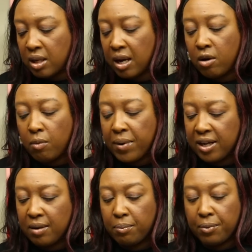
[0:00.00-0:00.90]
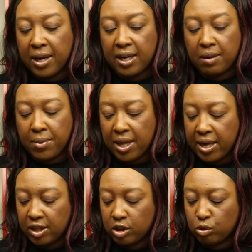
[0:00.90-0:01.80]
I hope I didn't break it by
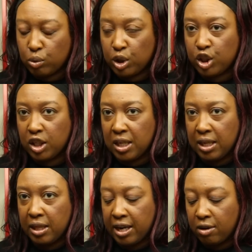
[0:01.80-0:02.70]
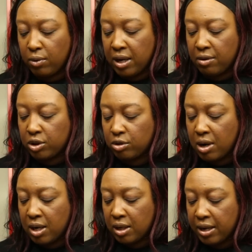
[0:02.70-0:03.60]
like squishing it, like when I was
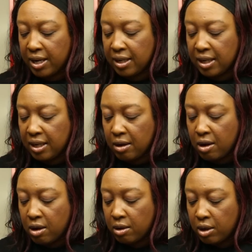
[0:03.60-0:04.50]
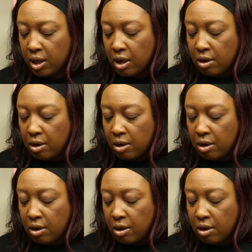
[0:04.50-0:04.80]
trying to like get it all.